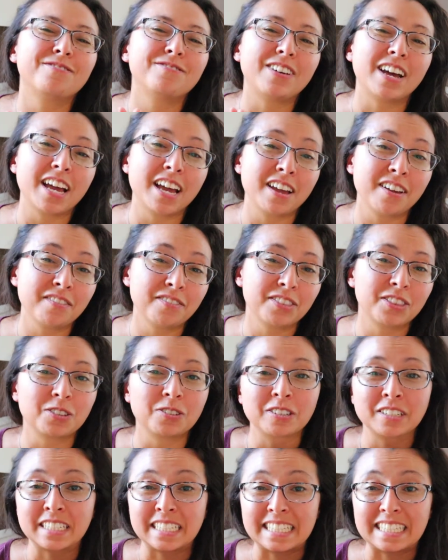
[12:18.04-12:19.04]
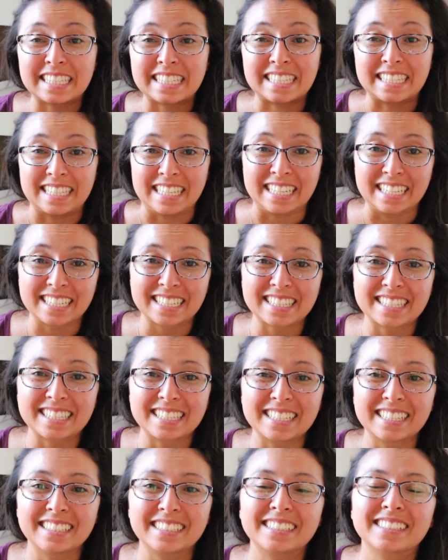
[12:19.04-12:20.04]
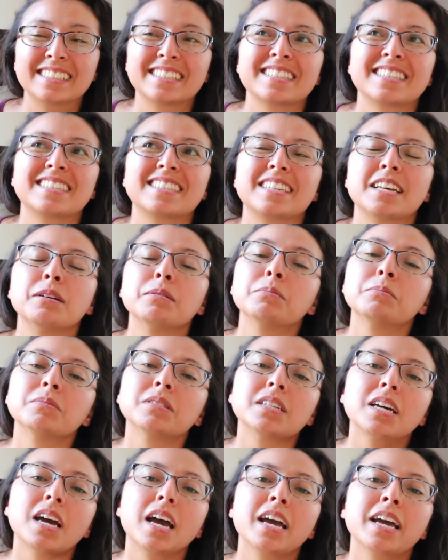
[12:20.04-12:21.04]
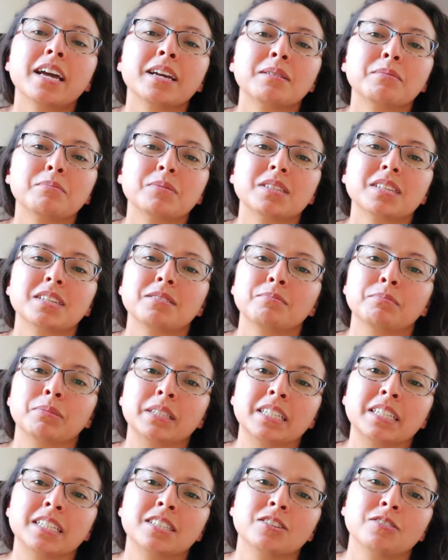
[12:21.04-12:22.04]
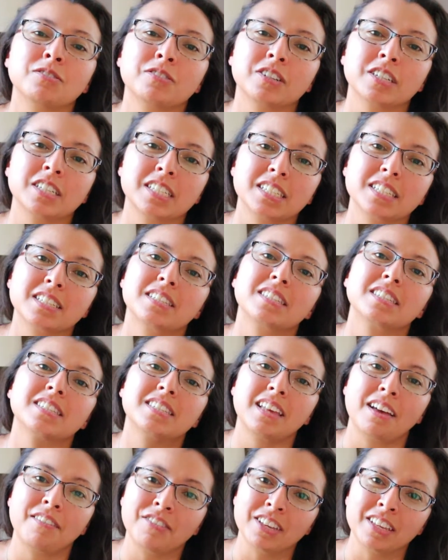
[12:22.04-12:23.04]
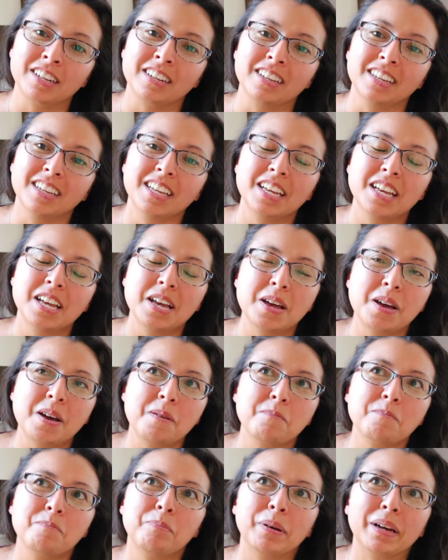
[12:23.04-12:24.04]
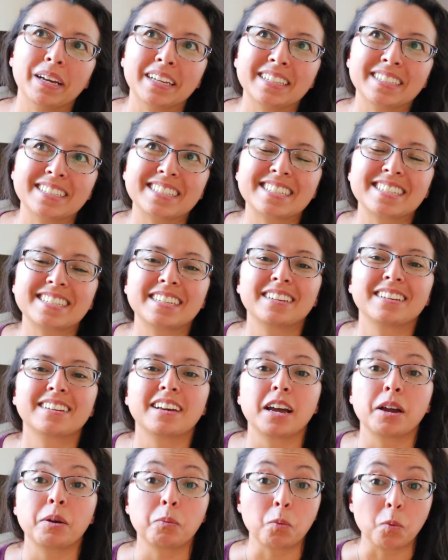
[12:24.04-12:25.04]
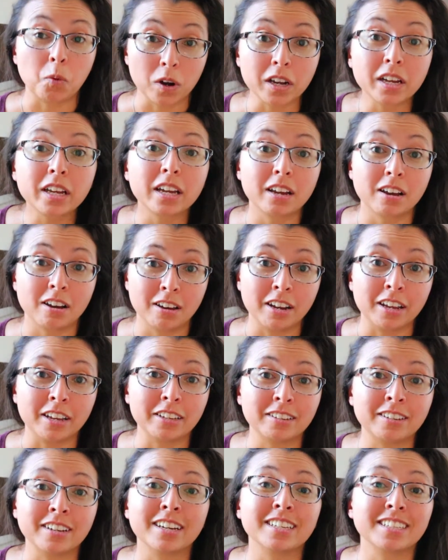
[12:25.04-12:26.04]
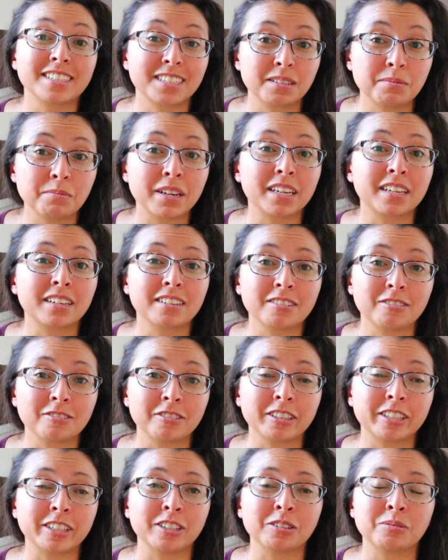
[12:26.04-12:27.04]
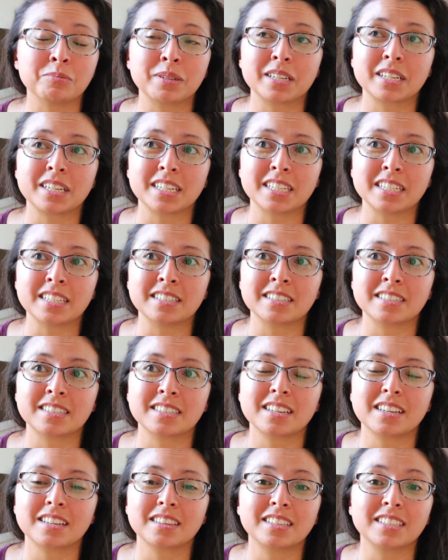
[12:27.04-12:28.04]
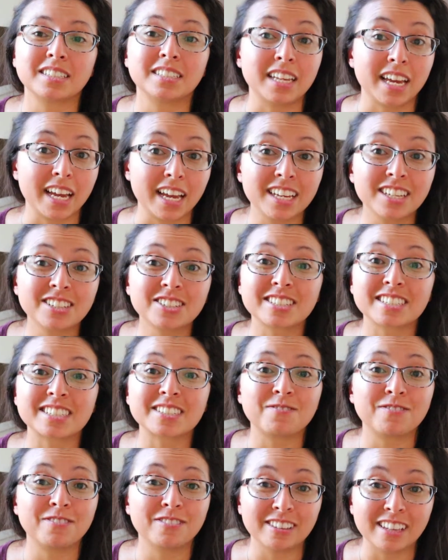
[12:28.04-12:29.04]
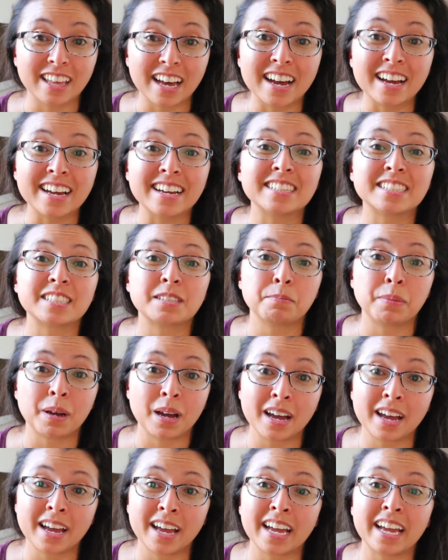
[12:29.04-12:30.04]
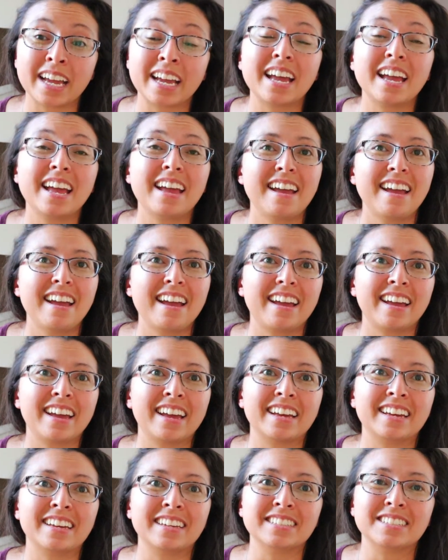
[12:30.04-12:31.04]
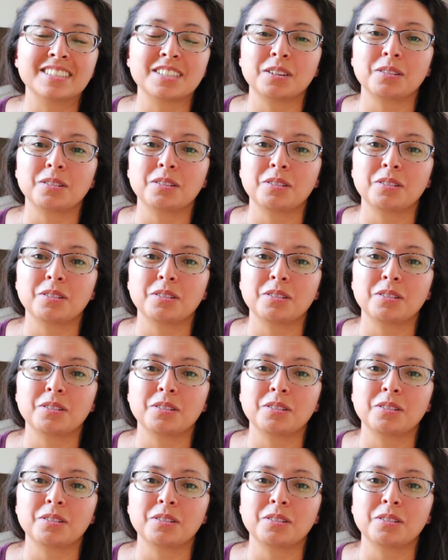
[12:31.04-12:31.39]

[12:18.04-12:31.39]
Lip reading: 5:36. Sometimes it bleeds over into 7, but I'm working on it, you guys, to make it earlier, because the day just flies by. And